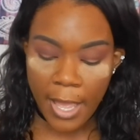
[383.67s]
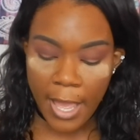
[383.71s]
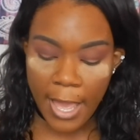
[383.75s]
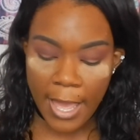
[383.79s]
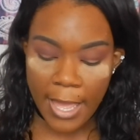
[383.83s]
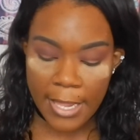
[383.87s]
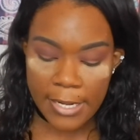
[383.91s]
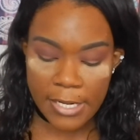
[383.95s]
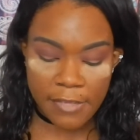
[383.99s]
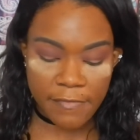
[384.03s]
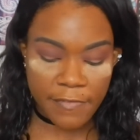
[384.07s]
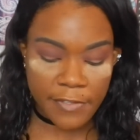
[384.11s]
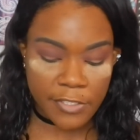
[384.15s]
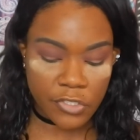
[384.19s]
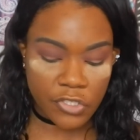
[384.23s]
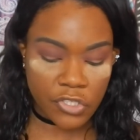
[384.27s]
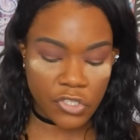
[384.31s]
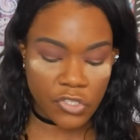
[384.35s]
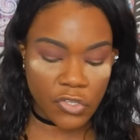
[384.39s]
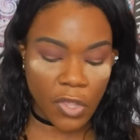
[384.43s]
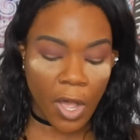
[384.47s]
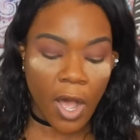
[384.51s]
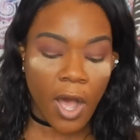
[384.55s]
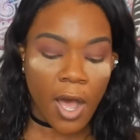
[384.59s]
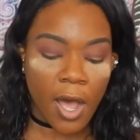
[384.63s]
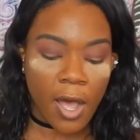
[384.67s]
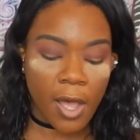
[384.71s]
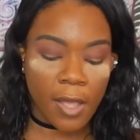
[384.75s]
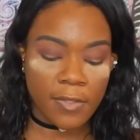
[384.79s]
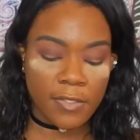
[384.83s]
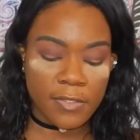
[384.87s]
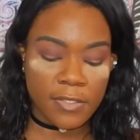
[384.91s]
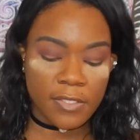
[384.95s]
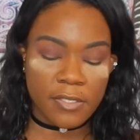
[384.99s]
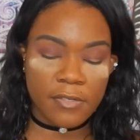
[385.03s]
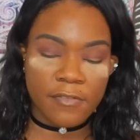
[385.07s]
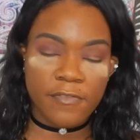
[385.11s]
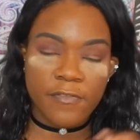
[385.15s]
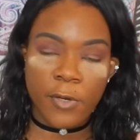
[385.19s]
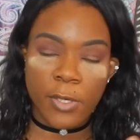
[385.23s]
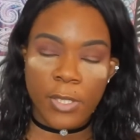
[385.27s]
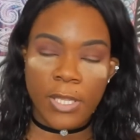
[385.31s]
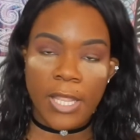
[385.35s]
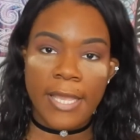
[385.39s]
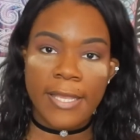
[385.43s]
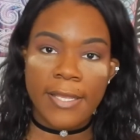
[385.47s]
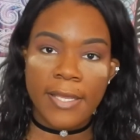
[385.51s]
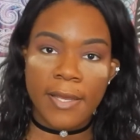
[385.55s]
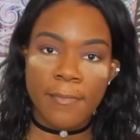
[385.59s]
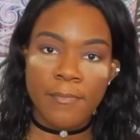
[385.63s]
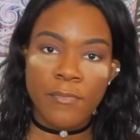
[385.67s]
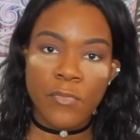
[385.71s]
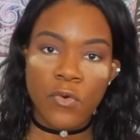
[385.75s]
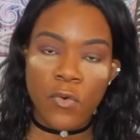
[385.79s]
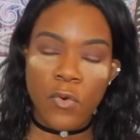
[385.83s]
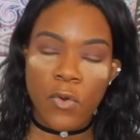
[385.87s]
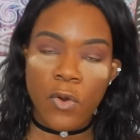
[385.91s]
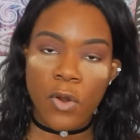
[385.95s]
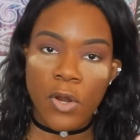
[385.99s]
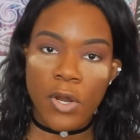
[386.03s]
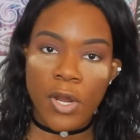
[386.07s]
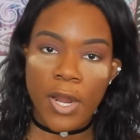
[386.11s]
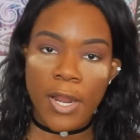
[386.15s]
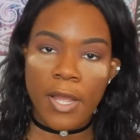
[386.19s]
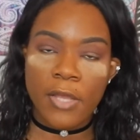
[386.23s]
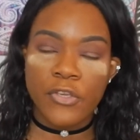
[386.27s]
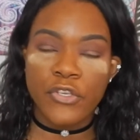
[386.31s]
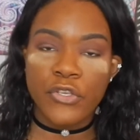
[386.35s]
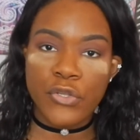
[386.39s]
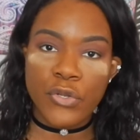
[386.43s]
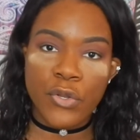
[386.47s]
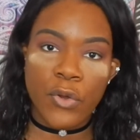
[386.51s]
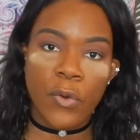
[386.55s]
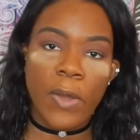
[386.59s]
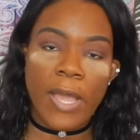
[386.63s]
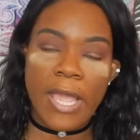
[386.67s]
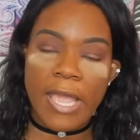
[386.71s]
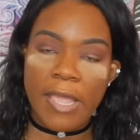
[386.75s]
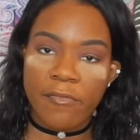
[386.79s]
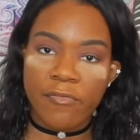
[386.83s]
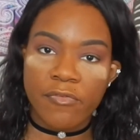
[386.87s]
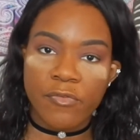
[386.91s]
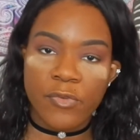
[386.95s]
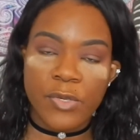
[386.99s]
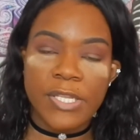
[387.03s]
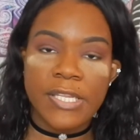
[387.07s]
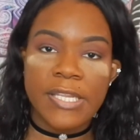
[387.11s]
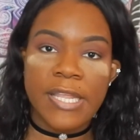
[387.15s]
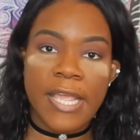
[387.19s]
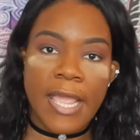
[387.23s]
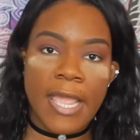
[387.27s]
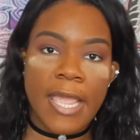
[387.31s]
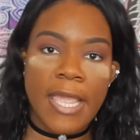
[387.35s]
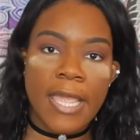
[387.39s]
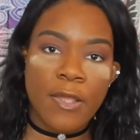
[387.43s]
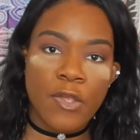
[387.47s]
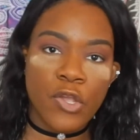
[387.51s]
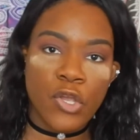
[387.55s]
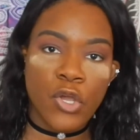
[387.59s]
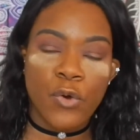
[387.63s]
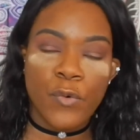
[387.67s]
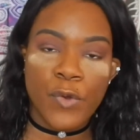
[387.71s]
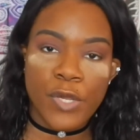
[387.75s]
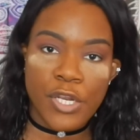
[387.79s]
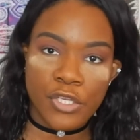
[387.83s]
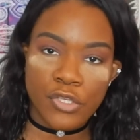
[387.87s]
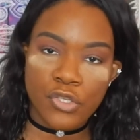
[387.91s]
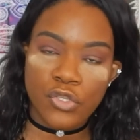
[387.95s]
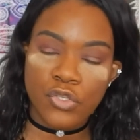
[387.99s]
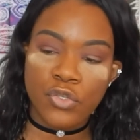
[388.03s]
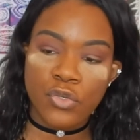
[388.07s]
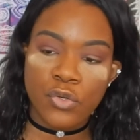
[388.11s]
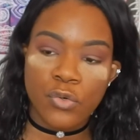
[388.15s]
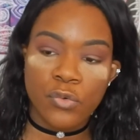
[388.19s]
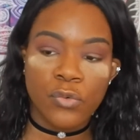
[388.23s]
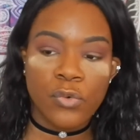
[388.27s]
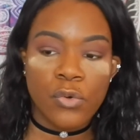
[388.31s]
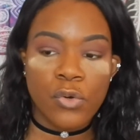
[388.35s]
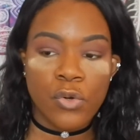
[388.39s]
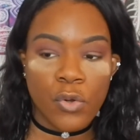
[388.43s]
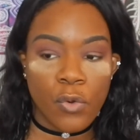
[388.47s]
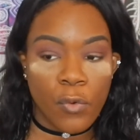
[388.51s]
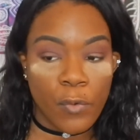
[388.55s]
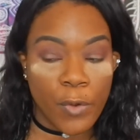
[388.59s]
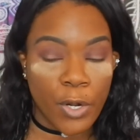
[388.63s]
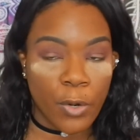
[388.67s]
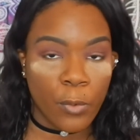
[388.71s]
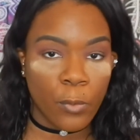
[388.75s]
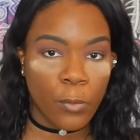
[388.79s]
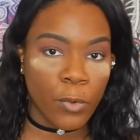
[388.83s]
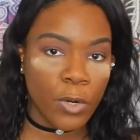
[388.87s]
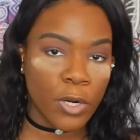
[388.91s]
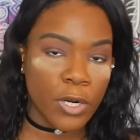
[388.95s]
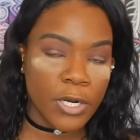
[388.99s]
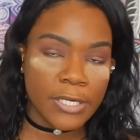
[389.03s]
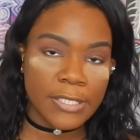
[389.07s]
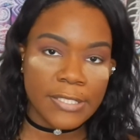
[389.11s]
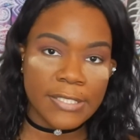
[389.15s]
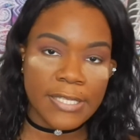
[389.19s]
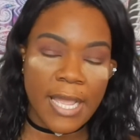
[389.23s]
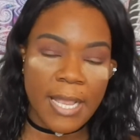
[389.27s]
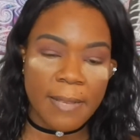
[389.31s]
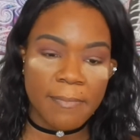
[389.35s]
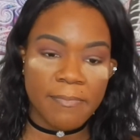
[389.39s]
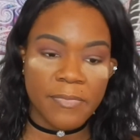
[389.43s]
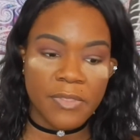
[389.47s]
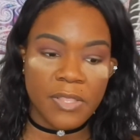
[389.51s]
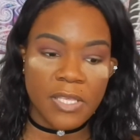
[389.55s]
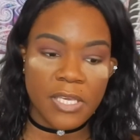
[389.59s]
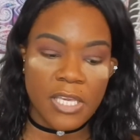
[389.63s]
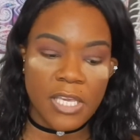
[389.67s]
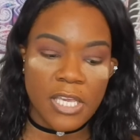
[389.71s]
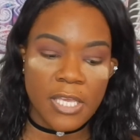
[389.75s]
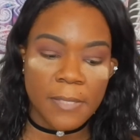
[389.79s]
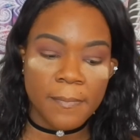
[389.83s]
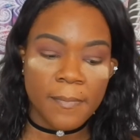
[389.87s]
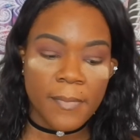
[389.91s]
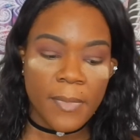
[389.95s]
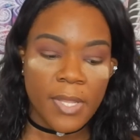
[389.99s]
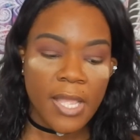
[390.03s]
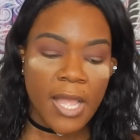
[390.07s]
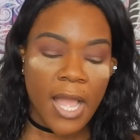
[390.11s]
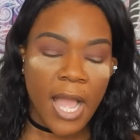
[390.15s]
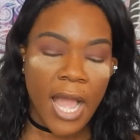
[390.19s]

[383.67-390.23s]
and even Sauced for like a more, you know, everyday going to school, going to work type thing.